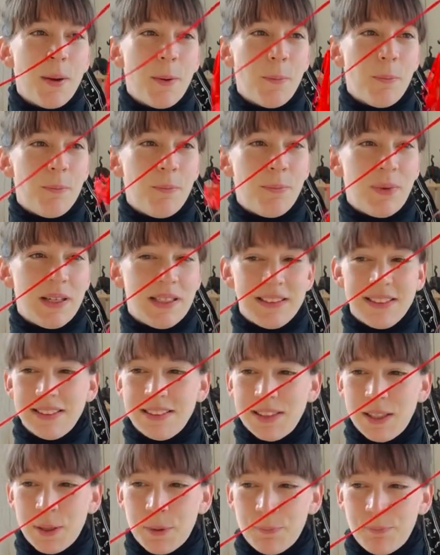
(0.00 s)
But
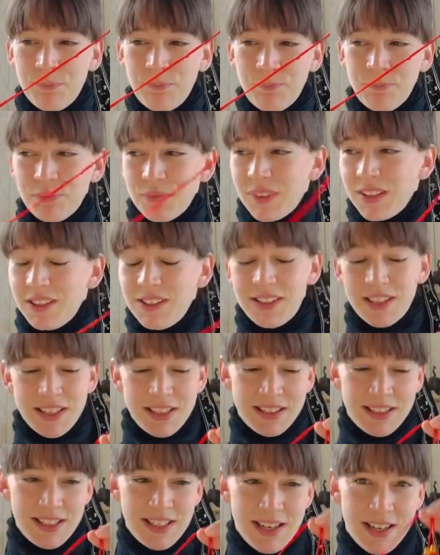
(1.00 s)
um,
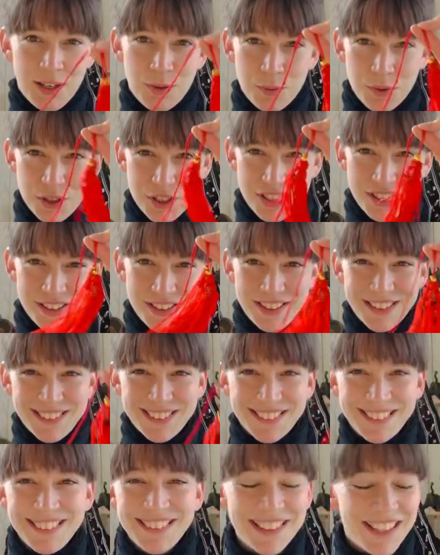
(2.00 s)
certainly I would,
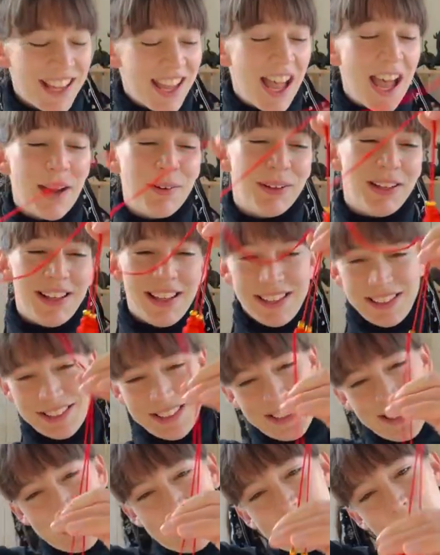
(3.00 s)
I would like to
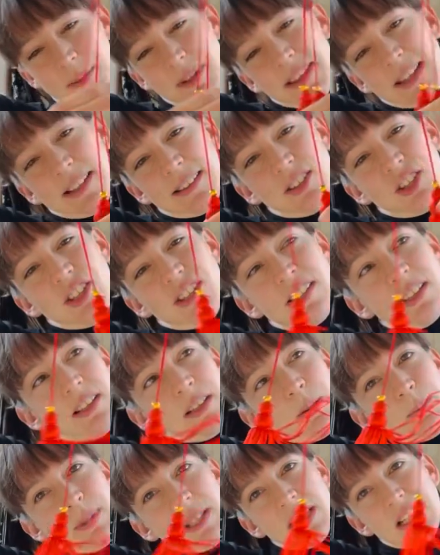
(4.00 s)
get something that's just a little
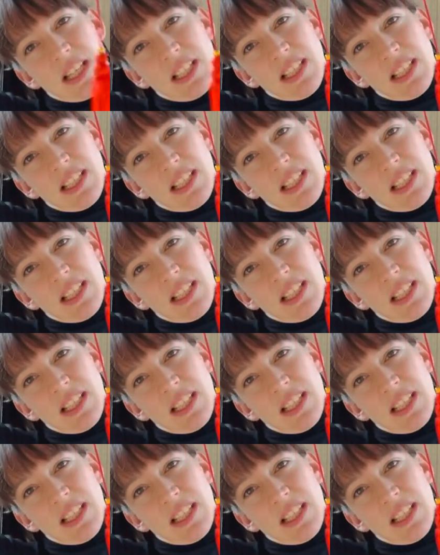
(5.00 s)
bit nicer